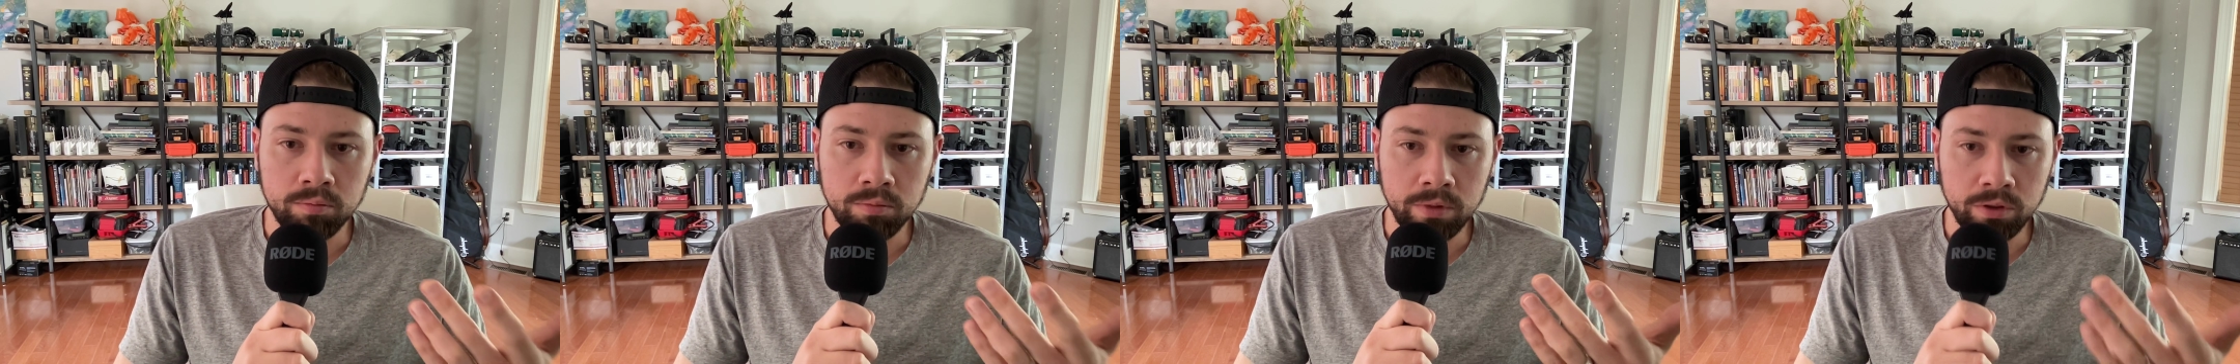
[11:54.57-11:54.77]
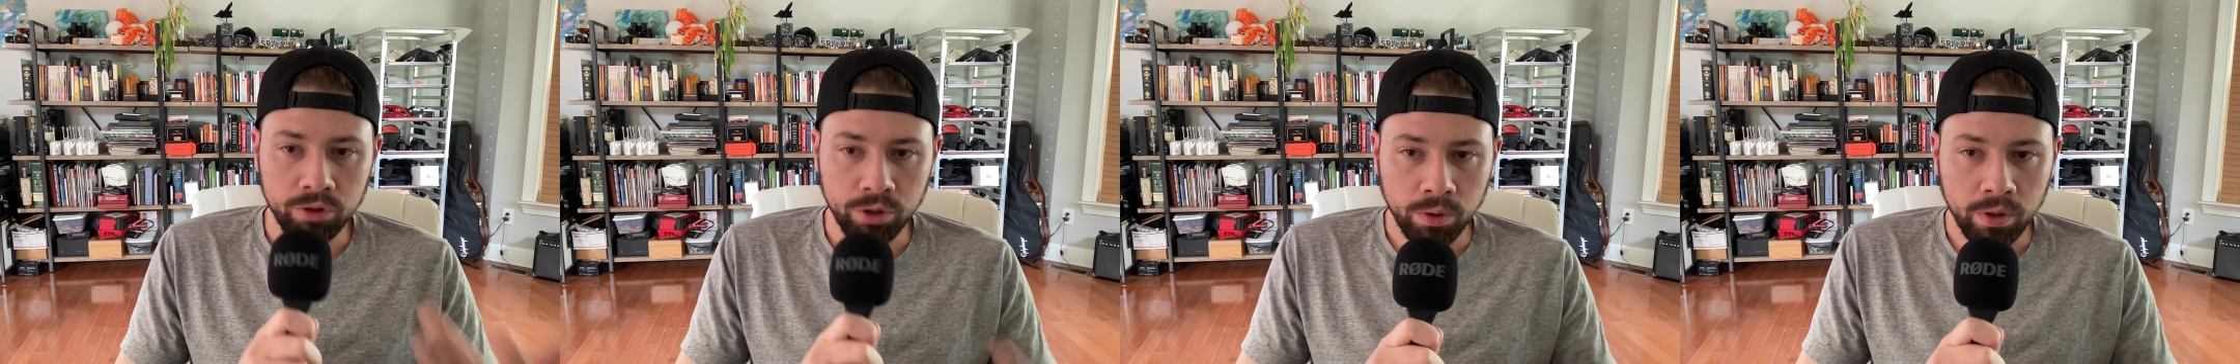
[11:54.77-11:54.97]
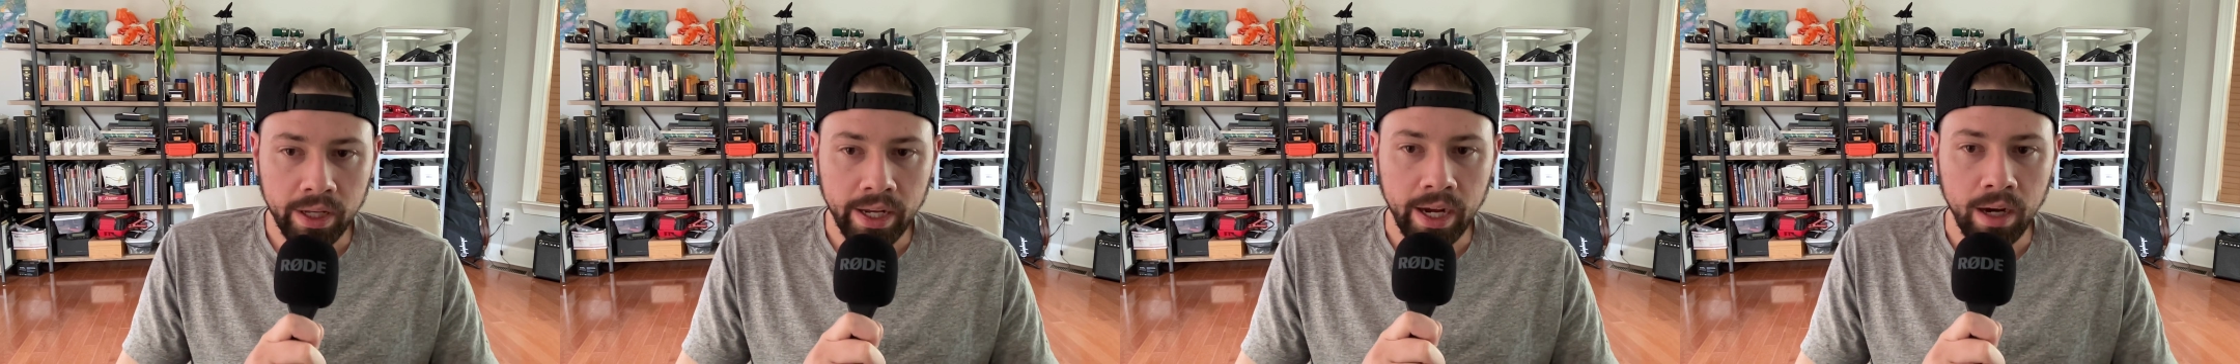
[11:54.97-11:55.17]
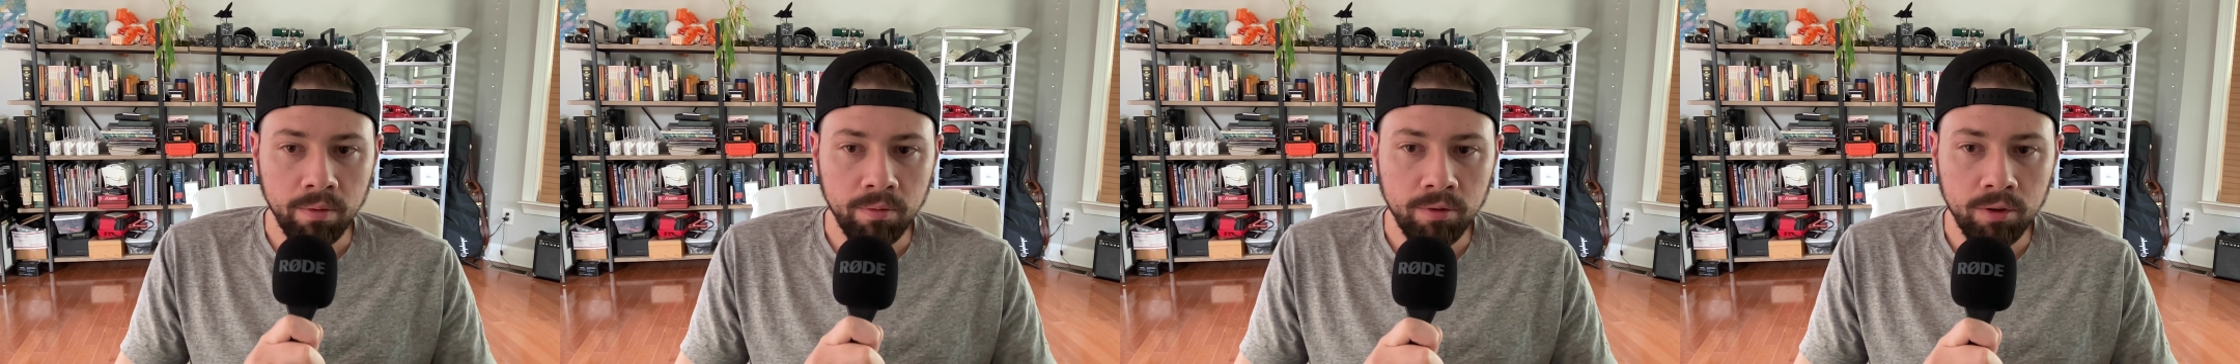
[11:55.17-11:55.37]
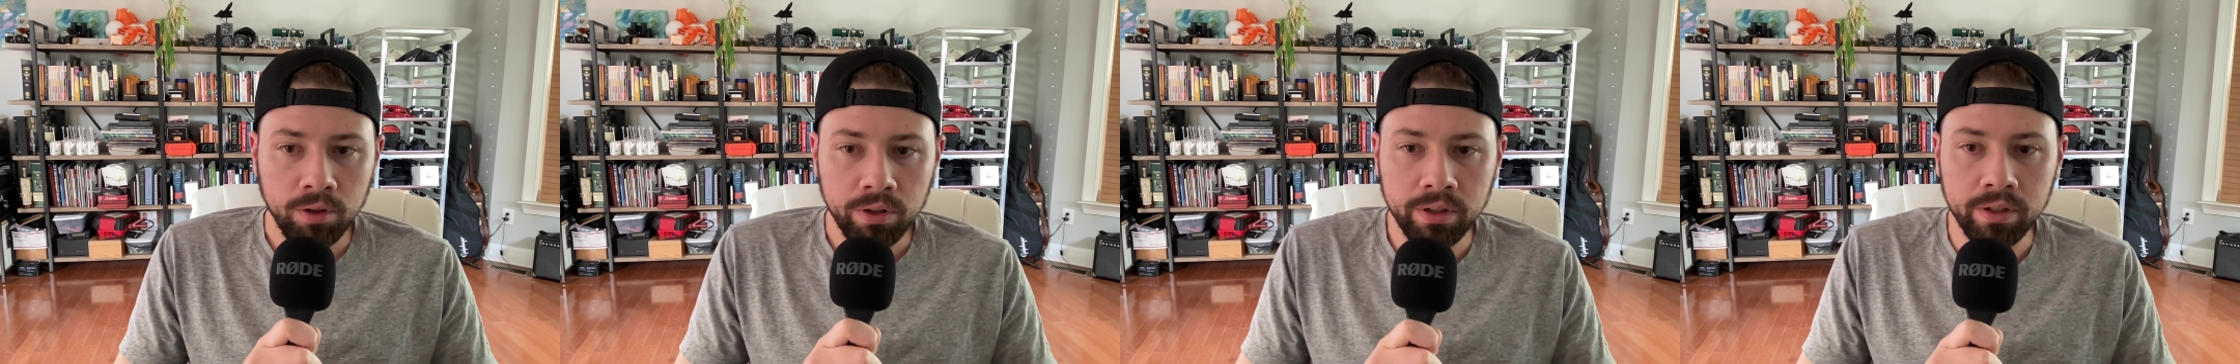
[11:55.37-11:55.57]
truly
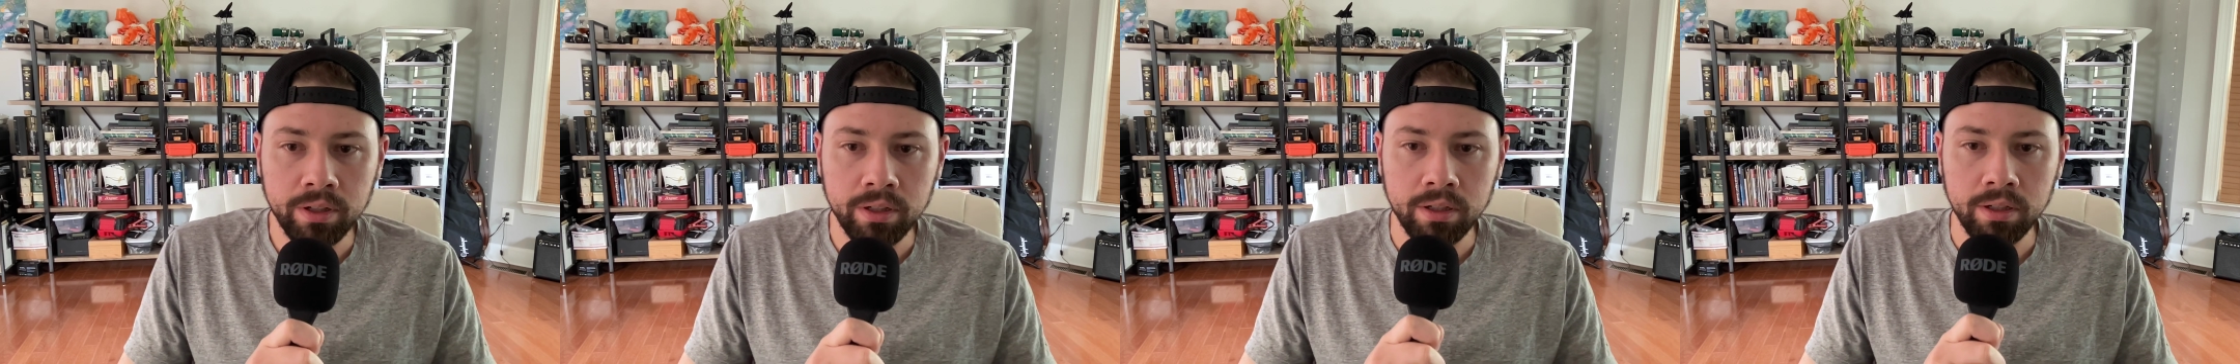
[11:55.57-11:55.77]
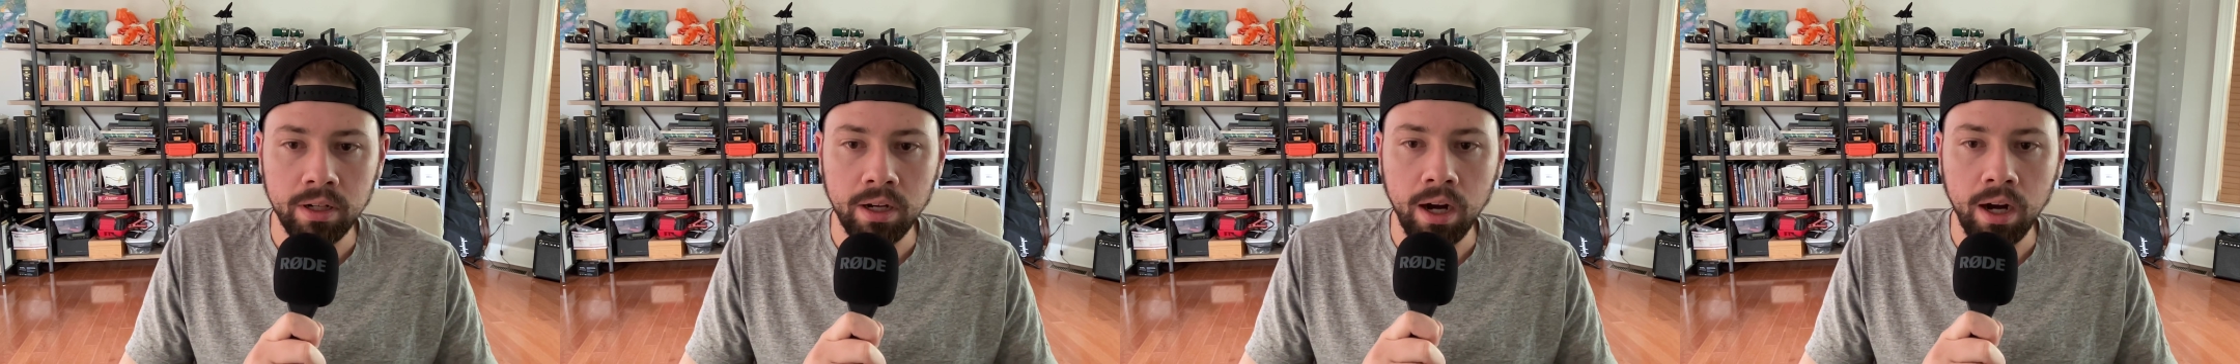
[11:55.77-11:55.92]
helpful and